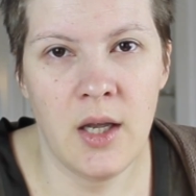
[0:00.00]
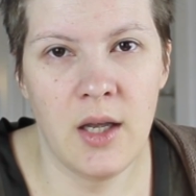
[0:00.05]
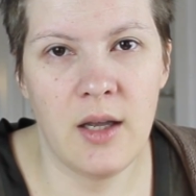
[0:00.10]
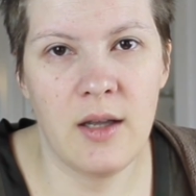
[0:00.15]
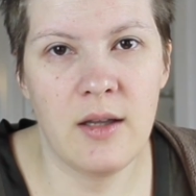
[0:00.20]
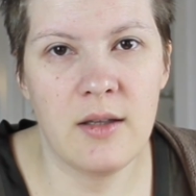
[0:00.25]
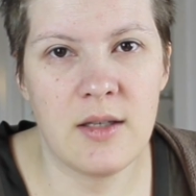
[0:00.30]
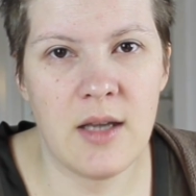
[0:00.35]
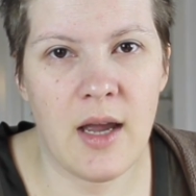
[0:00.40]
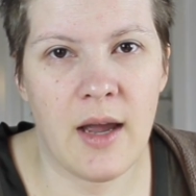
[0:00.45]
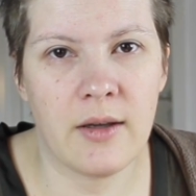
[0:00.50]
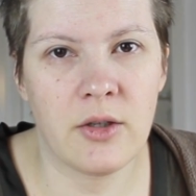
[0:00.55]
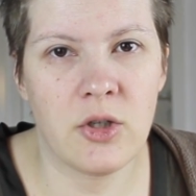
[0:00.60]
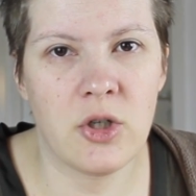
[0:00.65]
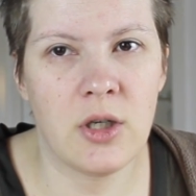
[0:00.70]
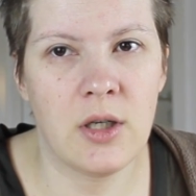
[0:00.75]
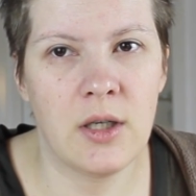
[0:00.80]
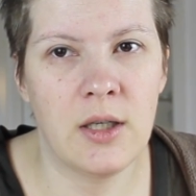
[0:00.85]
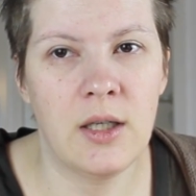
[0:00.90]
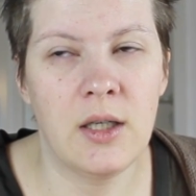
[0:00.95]
it's
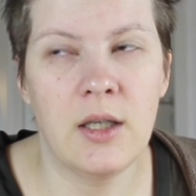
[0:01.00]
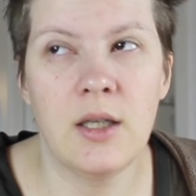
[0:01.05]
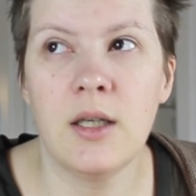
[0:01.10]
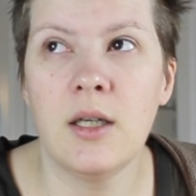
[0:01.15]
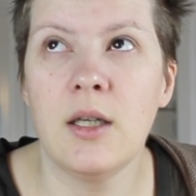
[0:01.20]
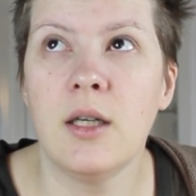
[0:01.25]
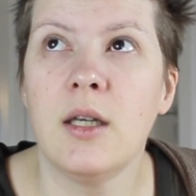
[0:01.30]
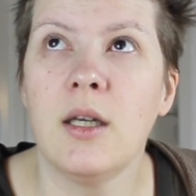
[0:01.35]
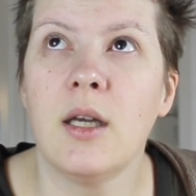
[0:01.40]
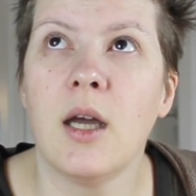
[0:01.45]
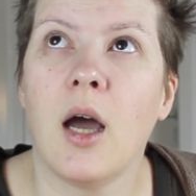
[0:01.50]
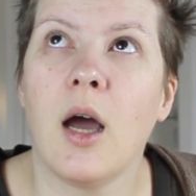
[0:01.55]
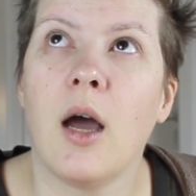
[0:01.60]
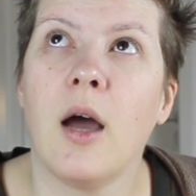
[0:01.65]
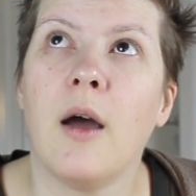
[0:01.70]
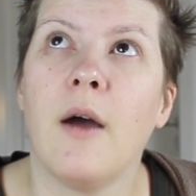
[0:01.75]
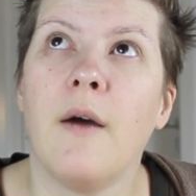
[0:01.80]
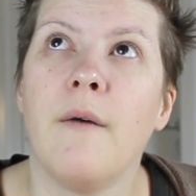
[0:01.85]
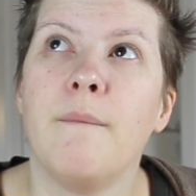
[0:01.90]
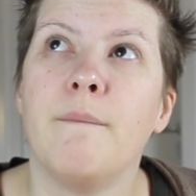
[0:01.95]
actually,
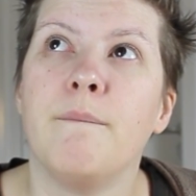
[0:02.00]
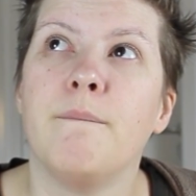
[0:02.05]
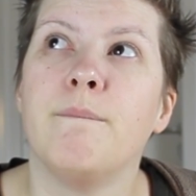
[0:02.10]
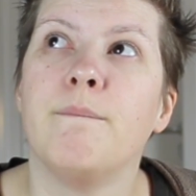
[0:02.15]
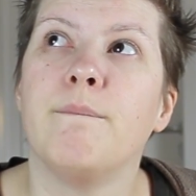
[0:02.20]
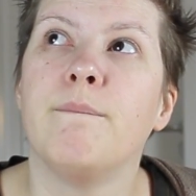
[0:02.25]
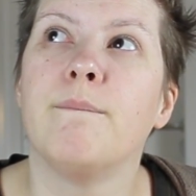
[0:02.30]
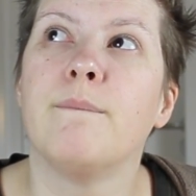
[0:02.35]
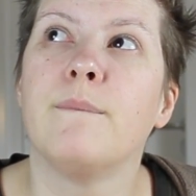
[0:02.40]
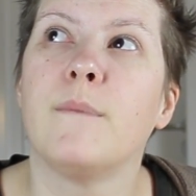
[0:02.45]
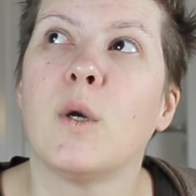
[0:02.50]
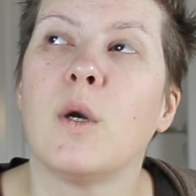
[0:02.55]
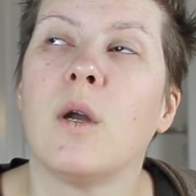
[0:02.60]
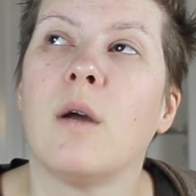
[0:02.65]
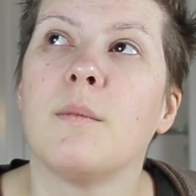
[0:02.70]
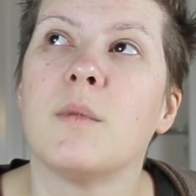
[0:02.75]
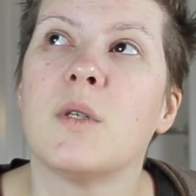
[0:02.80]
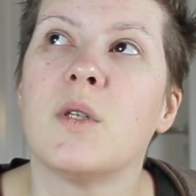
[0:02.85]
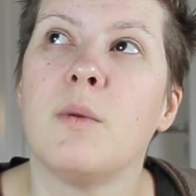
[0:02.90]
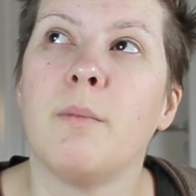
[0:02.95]
what
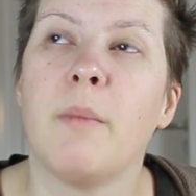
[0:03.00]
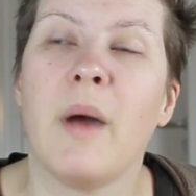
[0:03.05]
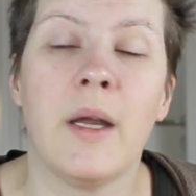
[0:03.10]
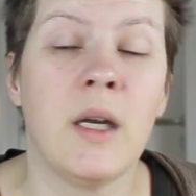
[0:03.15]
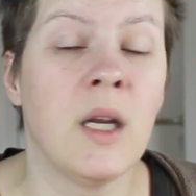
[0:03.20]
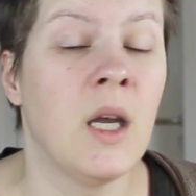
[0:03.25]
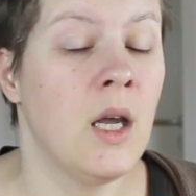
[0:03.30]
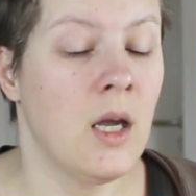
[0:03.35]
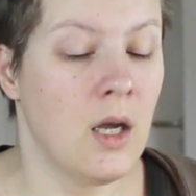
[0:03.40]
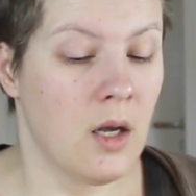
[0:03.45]
comes to mind?